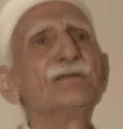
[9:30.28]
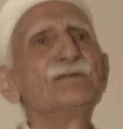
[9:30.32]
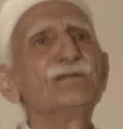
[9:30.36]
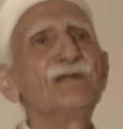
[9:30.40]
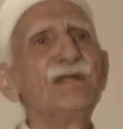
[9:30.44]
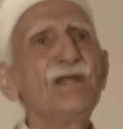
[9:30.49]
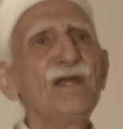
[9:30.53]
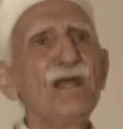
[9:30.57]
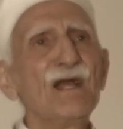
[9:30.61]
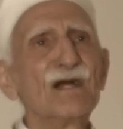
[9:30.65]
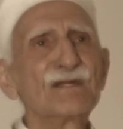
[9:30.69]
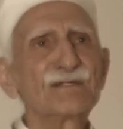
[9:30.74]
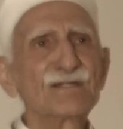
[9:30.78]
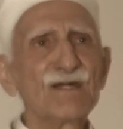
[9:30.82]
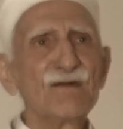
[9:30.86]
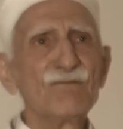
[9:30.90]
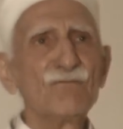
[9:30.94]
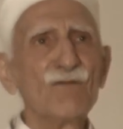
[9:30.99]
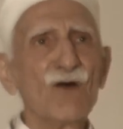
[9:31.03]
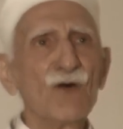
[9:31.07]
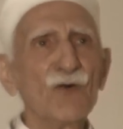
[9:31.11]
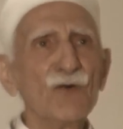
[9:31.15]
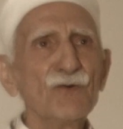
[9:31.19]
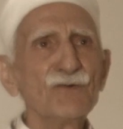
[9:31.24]
three
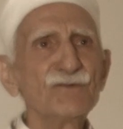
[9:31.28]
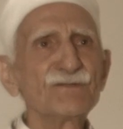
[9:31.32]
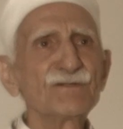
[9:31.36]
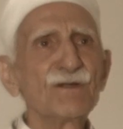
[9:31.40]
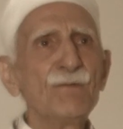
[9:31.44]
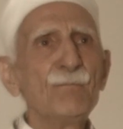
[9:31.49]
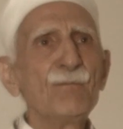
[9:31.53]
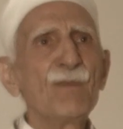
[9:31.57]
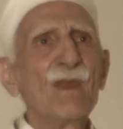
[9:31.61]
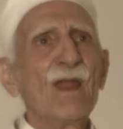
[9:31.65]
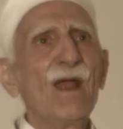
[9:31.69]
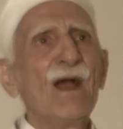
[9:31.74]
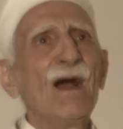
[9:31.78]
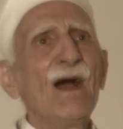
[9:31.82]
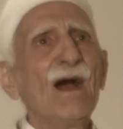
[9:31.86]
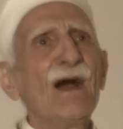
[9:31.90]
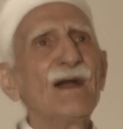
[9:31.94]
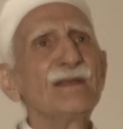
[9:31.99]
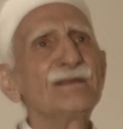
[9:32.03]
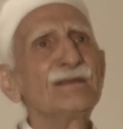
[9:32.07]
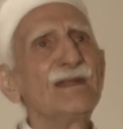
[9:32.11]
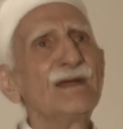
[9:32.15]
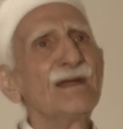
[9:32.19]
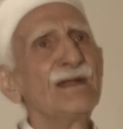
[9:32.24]
Hashem Bahus,
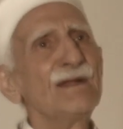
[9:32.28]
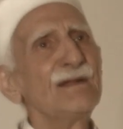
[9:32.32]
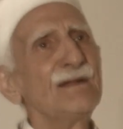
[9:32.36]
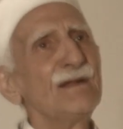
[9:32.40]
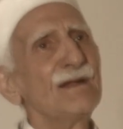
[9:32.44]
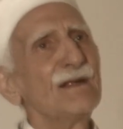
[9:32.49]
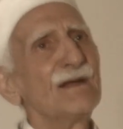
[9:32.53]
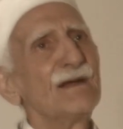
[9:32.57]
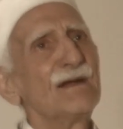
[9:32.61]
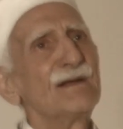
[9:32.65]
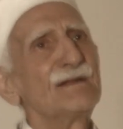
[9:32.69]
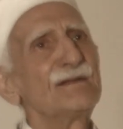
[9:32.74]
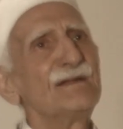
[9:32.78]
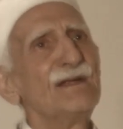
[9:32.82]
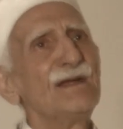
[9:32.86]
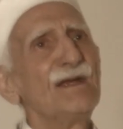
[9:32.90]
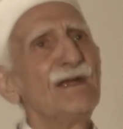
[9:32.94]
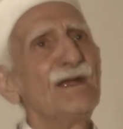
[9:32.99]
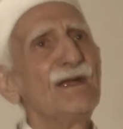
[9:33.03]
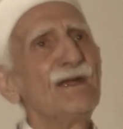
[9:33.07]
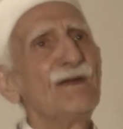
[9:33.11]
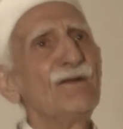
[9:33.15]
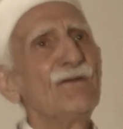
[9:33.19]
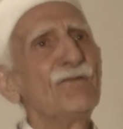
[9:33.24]
and then
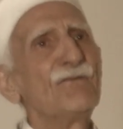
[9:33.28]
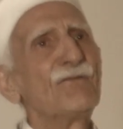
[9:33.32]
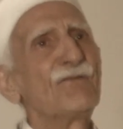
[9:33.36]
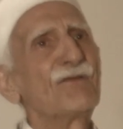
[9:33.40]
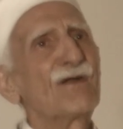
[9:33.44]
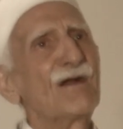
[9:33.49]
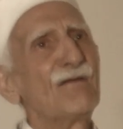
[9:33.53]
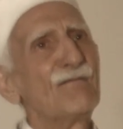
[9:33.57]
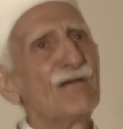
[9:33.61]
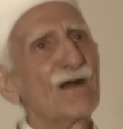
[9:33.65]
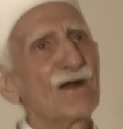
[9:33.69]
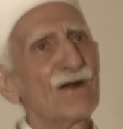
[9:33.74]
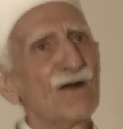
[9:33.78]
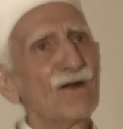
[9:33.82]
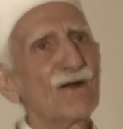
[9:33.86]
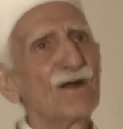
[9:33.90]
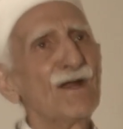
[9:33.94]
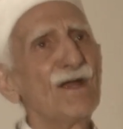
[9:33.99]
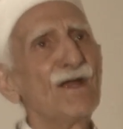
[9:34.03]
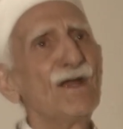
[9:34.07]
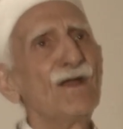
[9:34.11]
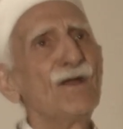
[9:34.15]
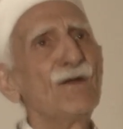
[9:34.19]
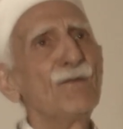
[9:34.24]
the
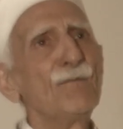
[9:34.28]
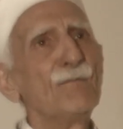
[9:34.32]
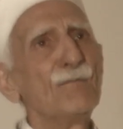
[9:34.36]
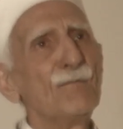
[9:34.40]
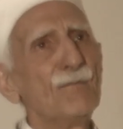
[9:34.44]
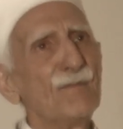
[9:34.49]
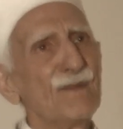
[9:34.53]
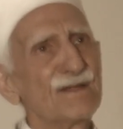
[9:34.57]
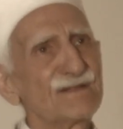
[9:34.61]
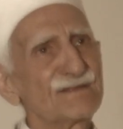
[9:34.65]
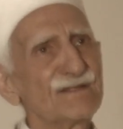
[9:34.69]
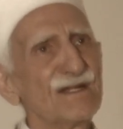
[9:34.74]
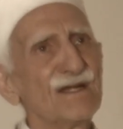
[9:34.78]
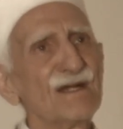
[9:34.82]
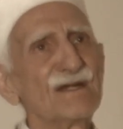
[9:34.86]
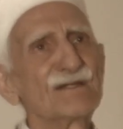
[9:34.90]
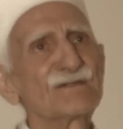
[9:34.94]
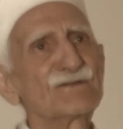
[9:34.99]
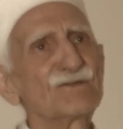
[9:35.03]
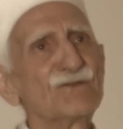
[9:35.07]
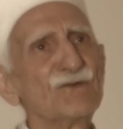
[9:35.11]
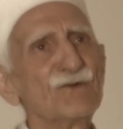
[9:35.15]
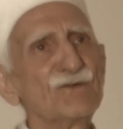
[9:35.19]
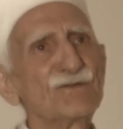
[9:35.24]
Fravarane Mazda
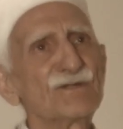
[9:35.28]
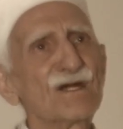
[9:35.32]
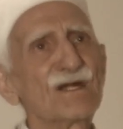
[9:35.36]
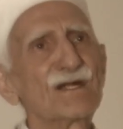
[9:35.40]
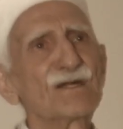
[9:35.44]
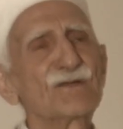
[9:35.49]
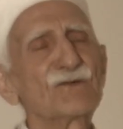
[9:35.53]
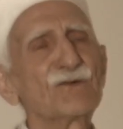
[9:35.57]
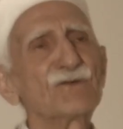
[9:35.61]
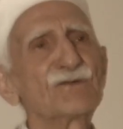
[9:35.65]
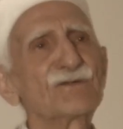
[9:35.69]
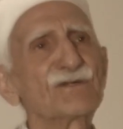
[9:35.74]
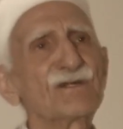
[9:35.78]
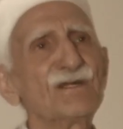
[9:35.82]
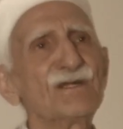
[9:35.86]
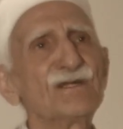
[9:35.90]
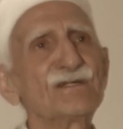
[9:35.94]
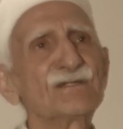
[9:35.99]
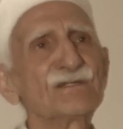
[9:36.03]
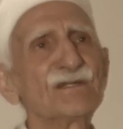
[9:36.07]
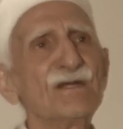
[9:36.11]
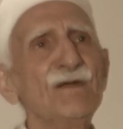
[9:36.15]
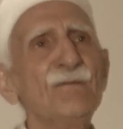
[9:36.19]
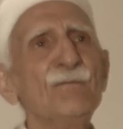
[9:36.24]
Yasnu
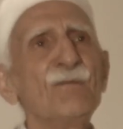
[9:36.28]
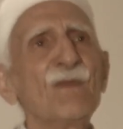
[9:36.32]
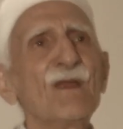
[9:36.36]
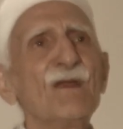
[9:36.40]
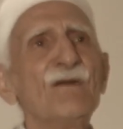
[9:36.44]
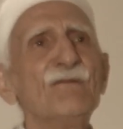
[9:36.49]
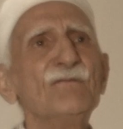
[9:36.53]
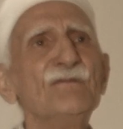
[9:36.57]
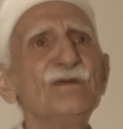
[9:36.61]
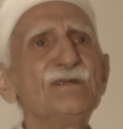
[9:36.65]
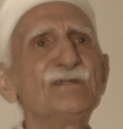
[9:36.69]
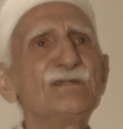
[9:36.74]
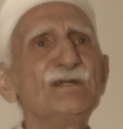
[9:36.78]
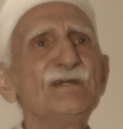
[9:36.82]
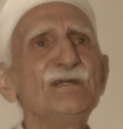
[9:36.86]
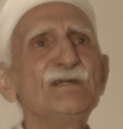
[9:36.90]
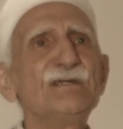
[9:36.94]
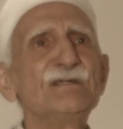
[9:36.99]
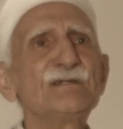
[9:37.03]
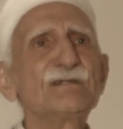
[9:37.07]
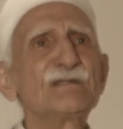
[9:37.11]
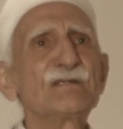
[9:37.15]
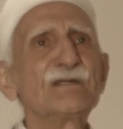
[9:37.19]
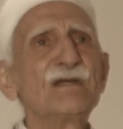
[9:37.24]
Zarathustres, which
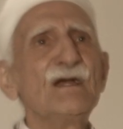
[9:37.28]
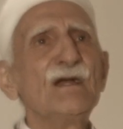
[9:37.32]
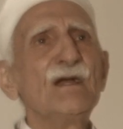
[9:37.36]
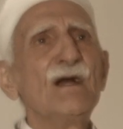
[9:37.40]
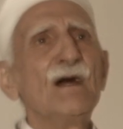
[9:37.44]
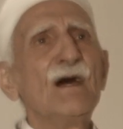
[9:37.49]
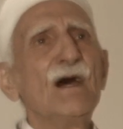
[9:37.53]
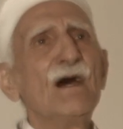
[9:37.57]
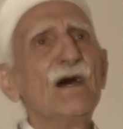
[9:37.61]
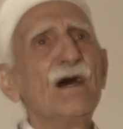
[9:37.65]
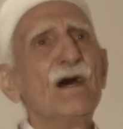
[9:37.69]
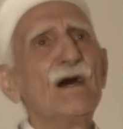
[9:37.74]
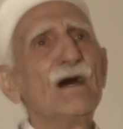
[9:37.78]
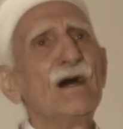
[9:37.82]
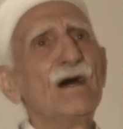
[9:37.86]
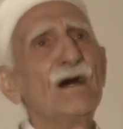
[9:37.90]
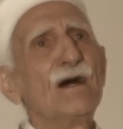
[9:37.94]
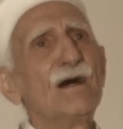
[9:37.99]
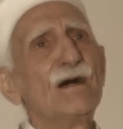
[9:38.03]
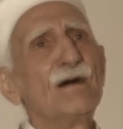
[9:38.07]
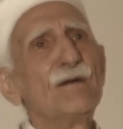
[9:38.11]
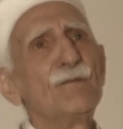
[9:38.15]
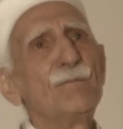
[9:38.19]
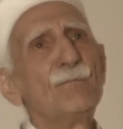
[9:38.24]
is
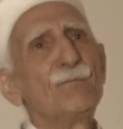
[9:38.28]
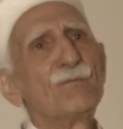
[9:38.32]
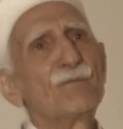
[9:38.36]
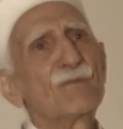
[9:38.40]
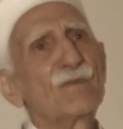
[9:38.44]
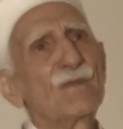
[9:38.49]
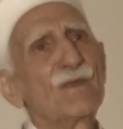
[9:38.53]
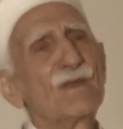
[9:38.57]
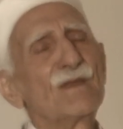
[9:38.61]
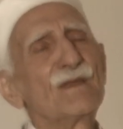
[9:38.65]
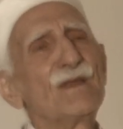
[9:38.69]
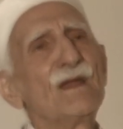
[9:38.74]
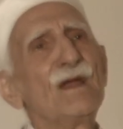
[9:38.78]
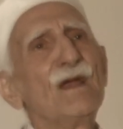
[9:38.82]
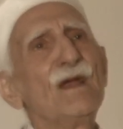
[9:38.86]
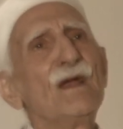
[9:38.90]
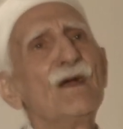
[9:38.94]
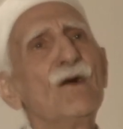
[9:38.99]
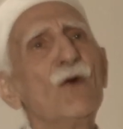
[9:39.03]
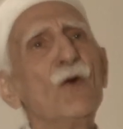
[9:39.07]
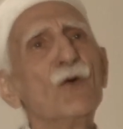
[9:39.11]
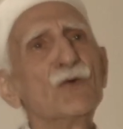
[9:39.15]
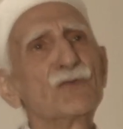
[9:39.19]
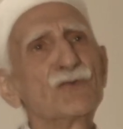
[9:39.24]

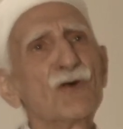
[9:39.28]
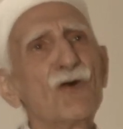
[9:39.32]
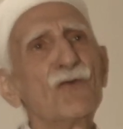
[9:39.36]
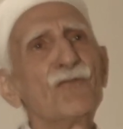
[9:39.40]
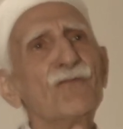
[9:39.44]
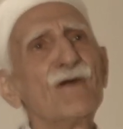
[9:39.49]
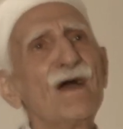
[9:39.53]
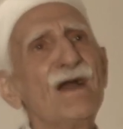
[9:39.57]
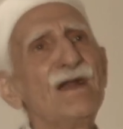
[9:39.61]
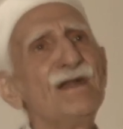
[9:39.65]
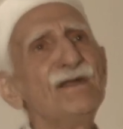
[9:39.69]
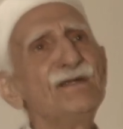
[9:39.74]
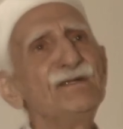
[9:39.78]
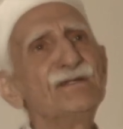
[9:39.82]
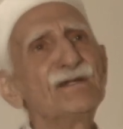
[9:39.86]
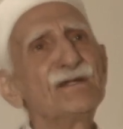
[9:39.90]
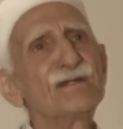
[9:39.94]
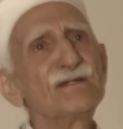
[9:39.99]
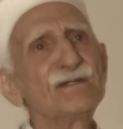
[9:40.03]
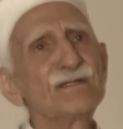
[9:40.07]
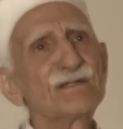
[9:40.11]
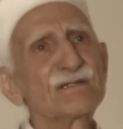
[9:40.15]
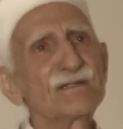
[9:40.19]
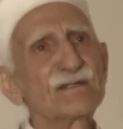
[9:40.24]
the oath of
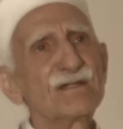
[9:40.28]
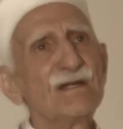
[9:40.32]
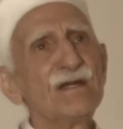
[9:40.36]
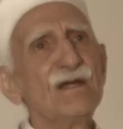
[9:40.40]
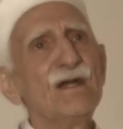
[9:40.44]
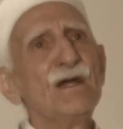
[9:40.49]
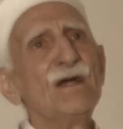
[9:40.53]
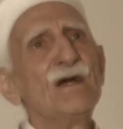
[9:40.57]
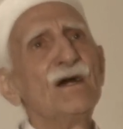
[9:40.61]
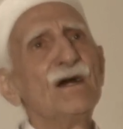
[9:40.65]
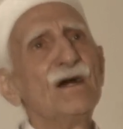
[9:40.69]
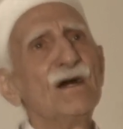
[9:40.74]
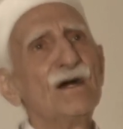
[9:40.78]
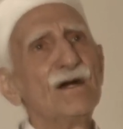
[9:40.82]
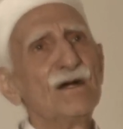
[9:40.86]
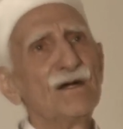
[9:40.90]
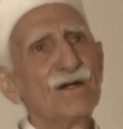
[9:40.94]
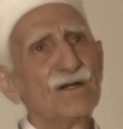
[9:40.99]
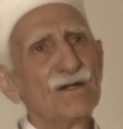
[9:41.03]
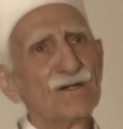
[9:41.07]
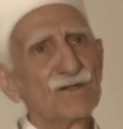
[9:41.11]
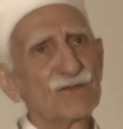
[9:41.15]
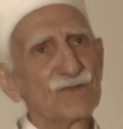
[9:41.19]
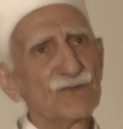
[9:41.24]
allegiance
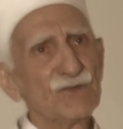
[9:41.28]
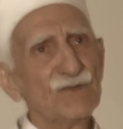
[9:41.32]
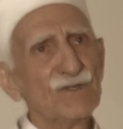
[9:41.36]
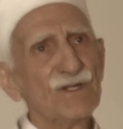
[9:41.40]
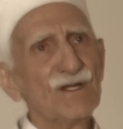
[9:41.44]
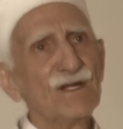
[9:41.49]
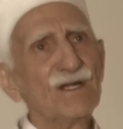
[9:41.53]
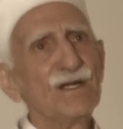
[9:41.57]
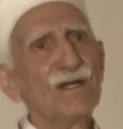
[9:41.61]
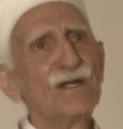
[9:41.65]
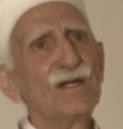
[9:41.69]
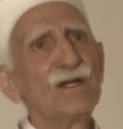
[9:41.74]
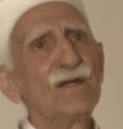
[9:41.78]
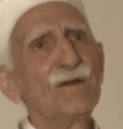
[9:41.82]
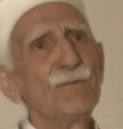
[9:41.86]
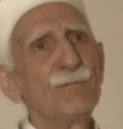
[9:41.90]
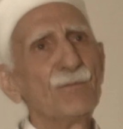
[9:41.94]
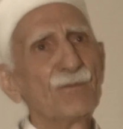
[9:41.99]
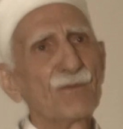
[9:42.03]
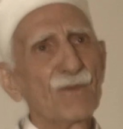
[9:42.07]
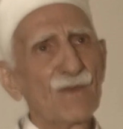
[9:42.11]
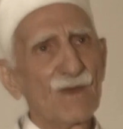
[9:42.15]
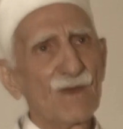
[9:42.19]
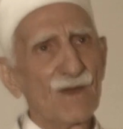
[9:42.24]
to the
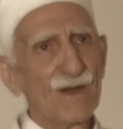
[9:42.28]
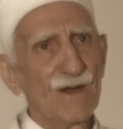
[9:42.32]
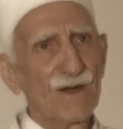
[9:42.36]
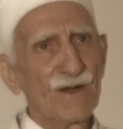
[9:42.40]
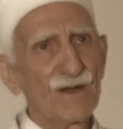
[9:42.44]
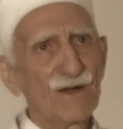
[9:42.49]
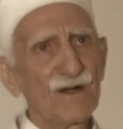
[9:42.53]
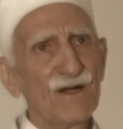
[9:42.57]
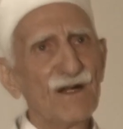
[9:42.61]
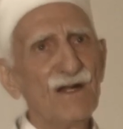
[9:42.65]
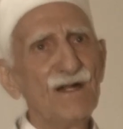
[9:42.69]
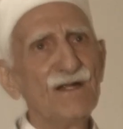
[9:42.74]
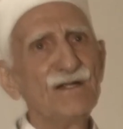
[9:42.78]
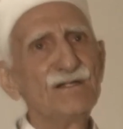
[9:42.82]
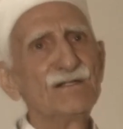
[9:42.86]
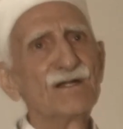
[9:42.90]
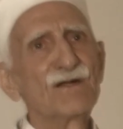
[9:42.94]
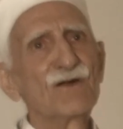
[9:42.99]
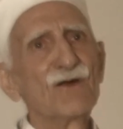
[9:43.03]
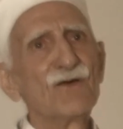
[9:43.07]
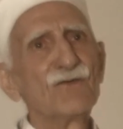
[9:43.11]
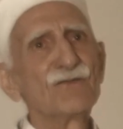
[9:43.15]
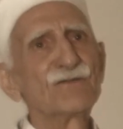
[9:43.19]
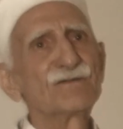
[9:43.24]

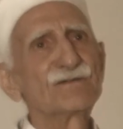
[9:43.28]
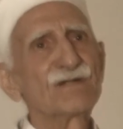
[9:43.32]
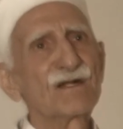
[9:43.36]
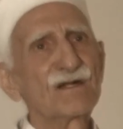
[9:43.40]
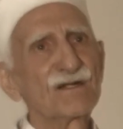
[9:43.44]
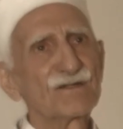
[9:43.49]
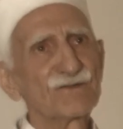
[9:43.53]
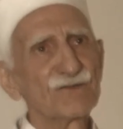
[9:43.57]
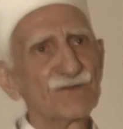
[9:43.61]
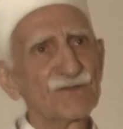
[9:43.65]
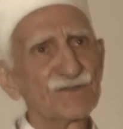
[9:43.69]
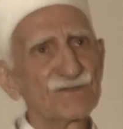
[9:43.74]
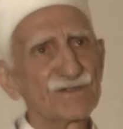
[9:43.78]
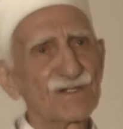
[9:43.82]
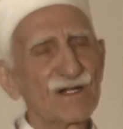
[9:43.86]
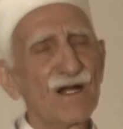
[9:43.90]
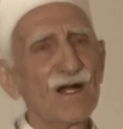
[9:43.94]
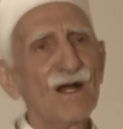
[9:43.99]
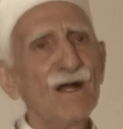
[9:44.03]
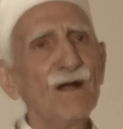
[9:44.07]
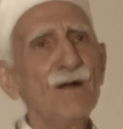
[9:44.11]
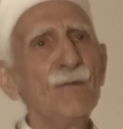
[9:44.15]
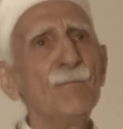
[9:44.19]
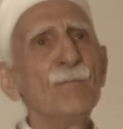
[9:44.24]
religion of
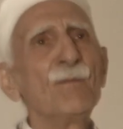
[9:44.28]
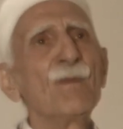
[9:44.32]
Zarathustra,